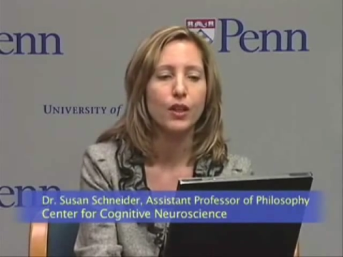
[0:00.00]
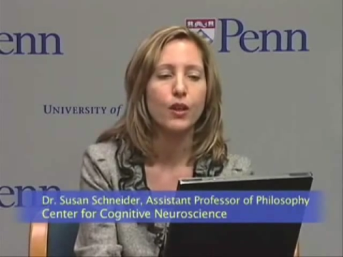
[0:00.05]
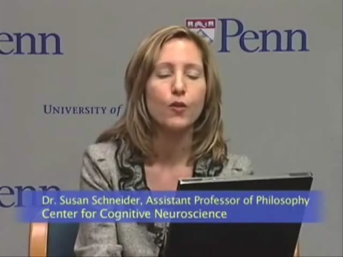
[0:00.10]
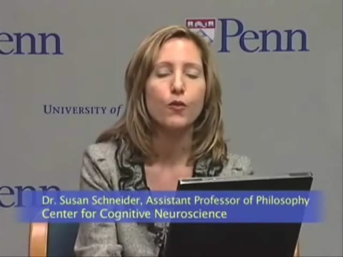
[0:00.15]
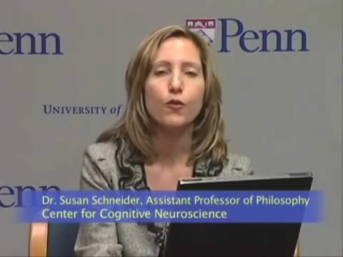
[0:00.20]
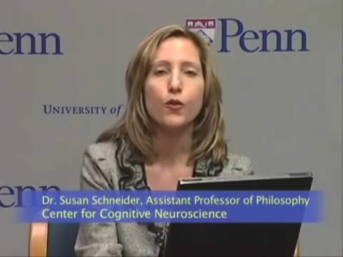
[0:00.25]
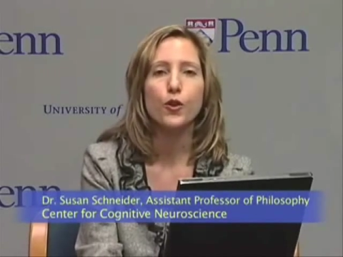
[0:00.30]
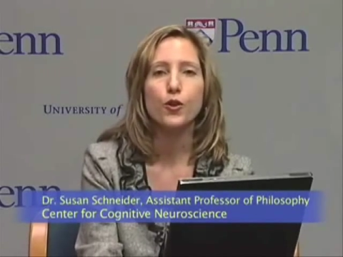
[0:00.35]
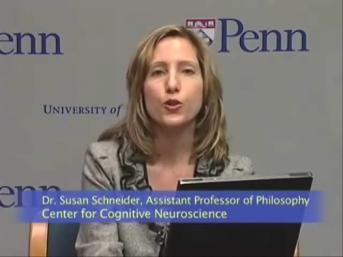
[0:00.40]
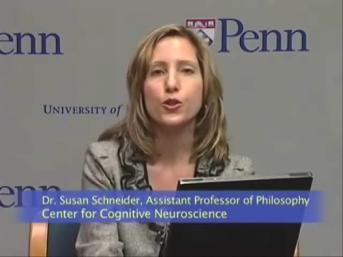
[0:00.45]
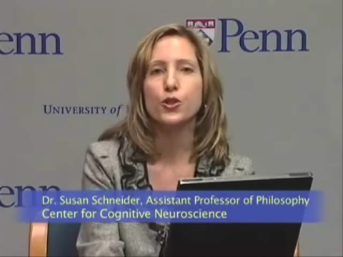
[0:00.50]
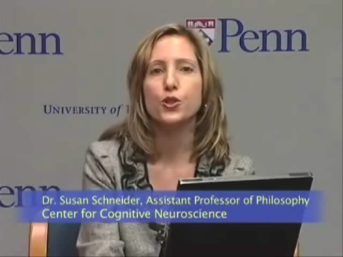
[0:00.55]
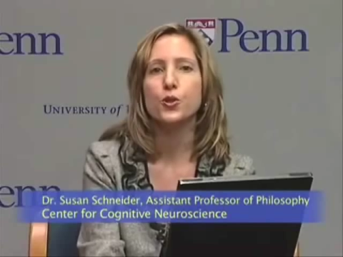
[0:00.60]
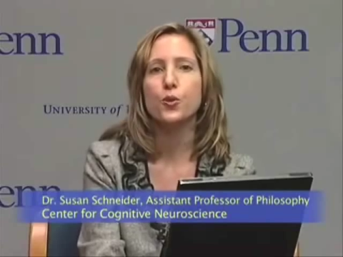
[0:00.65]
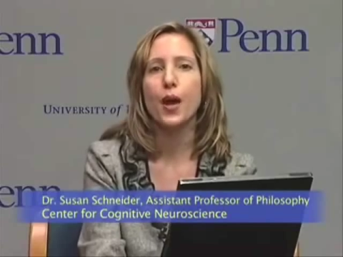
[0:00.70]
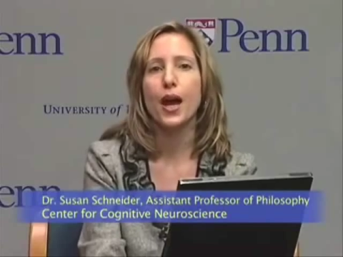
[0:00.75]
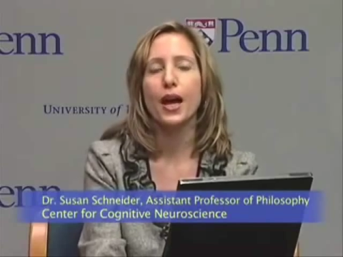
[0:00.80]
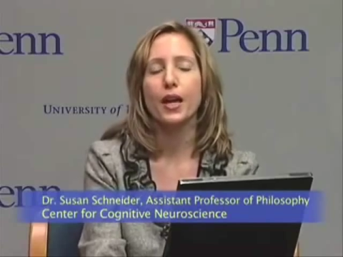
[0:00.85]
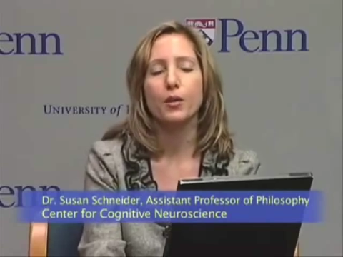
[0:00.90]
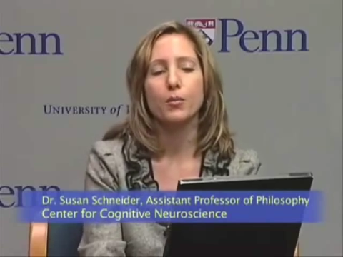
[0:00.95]
First,
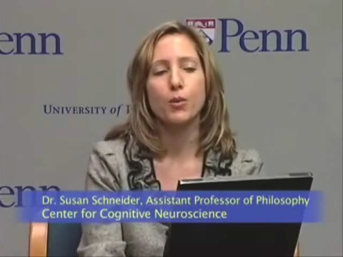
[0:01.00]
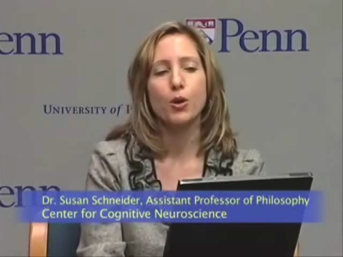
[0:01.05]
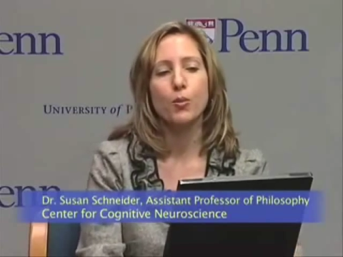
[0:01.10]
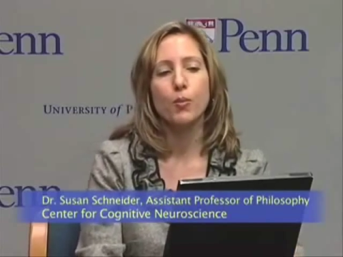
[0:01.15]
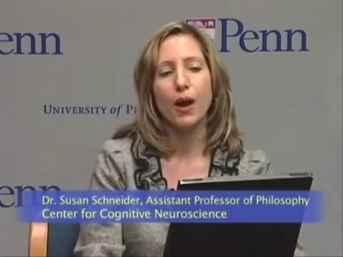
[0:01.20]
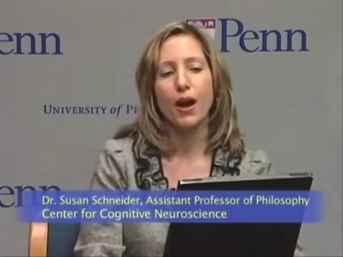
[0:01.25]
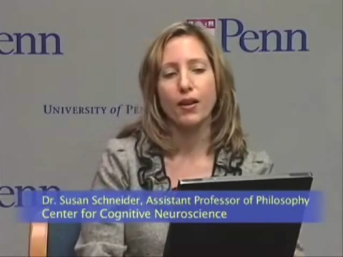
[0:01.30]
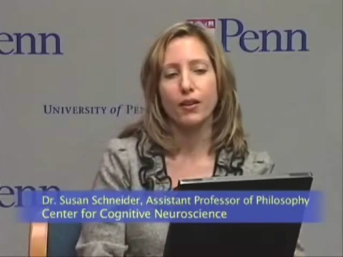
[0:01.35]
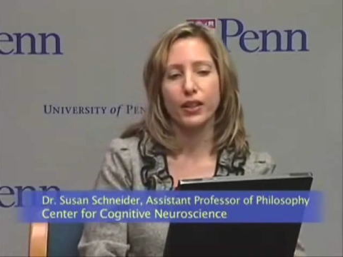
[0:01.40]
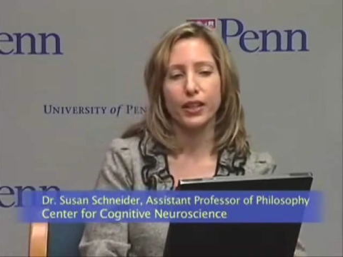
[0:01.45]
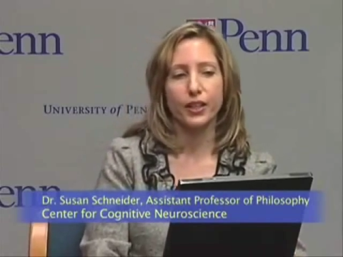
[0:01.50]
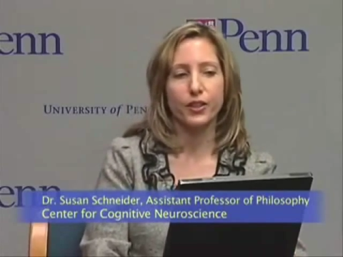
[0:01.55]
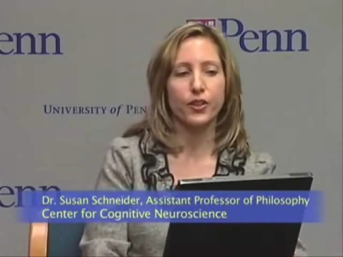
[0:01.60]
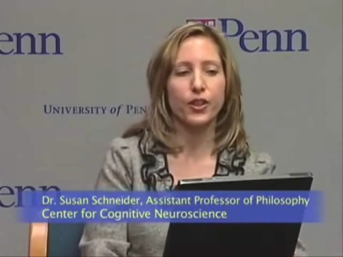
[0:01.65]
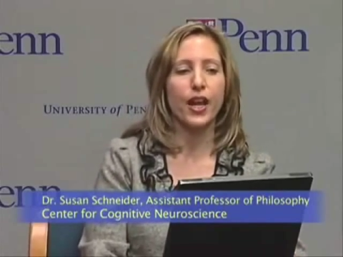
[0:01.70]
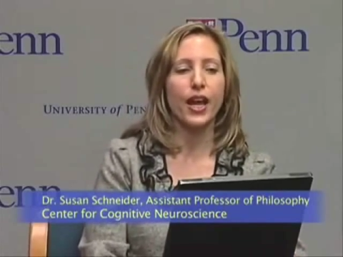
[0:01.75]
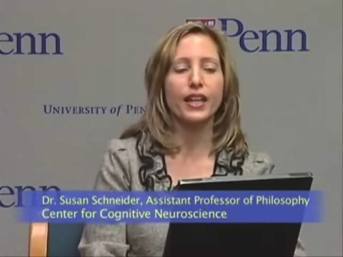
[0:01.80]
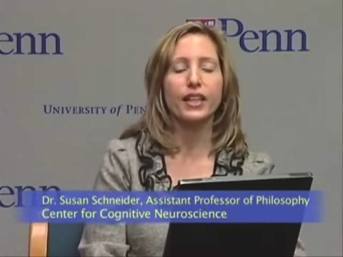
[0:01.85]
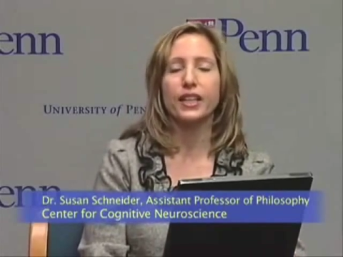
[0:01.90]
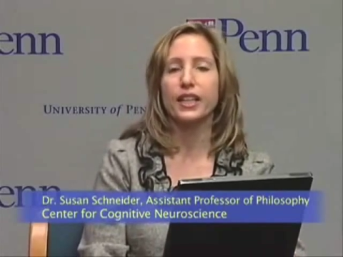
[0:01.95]
you add a mobile
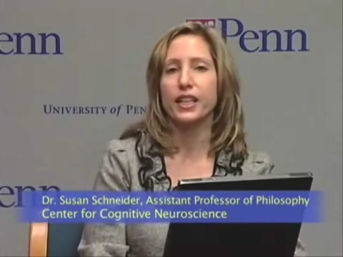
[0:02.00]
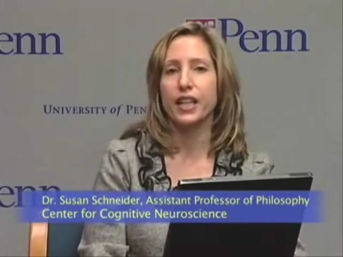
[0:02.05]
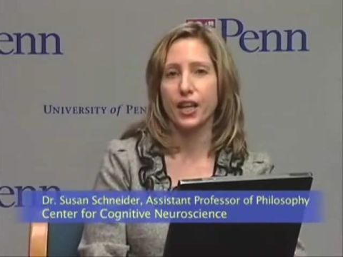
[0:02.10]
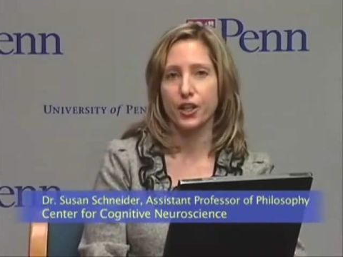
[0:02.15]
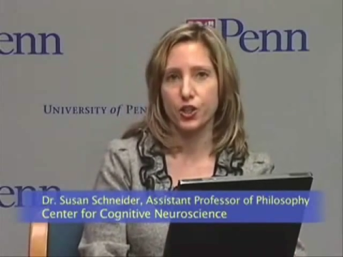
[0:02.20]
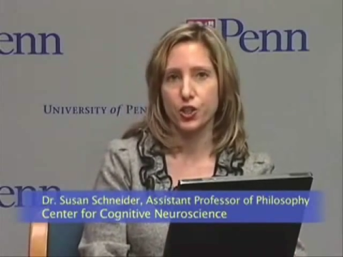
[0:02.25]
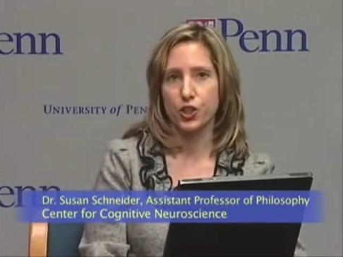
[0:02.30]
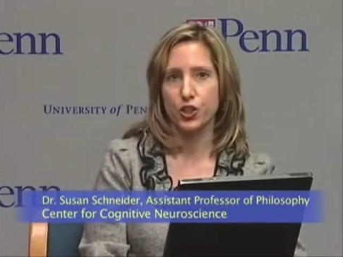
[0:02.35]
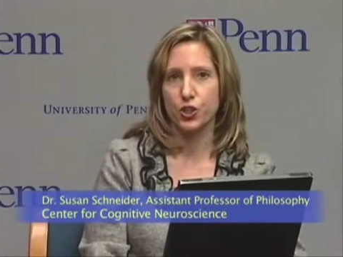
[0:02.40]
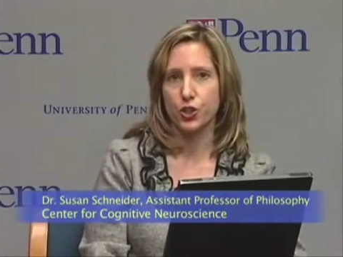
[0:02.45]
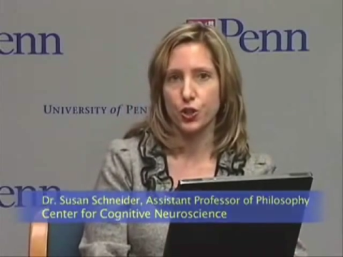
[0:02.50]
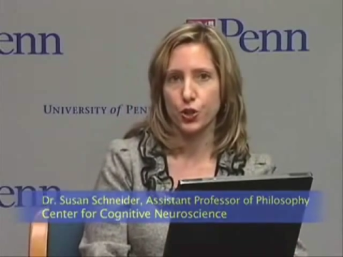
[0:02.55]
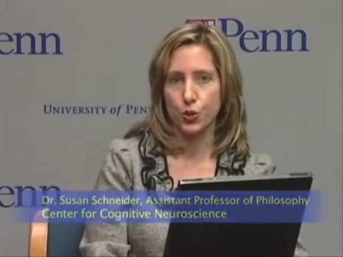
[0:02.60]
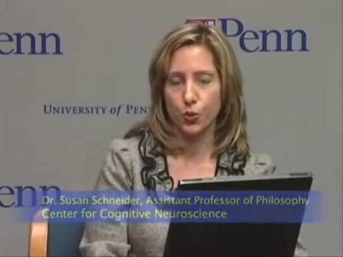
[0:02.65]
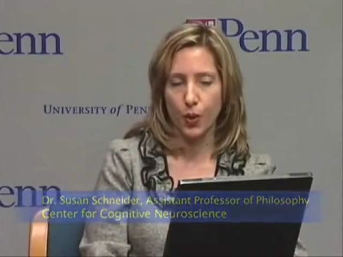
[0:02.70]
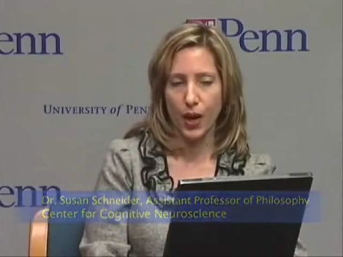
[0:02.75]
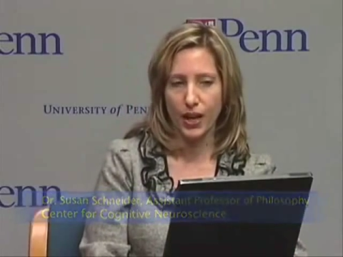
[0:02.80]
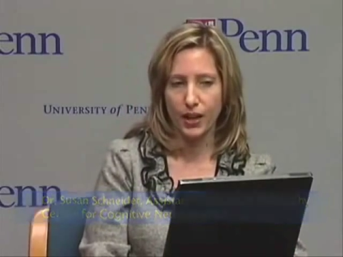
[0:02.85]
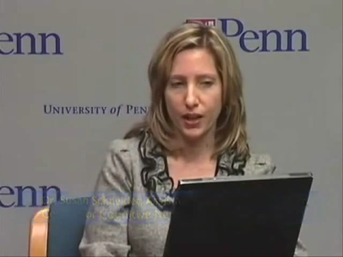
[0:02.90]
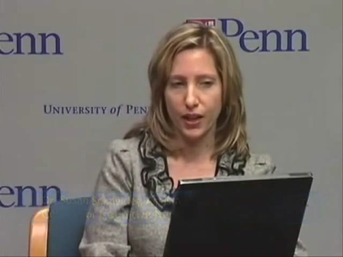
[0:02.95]
internet connection to your
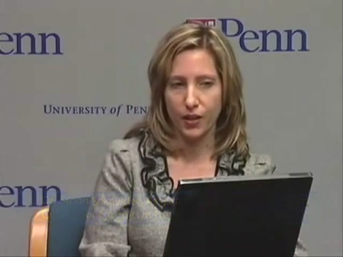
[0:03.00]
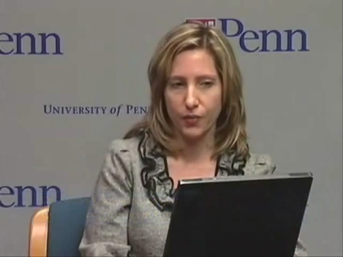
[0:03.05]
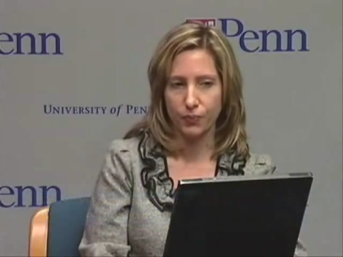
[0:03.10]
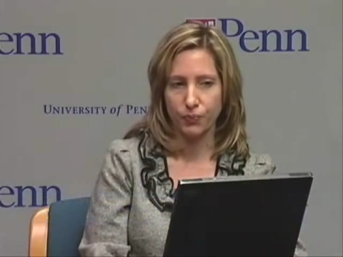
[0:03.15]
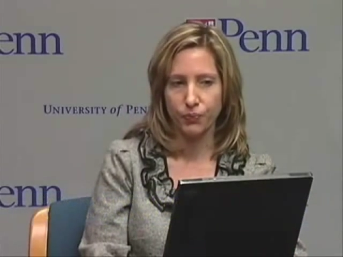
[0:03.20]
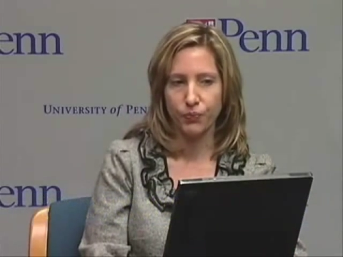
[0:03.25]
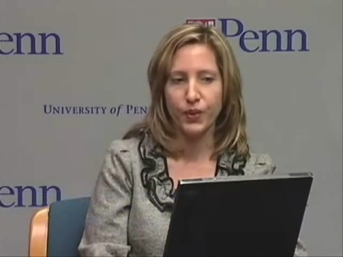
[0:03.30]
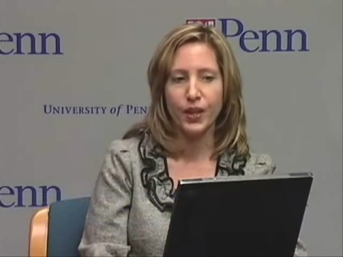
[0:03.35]
retina.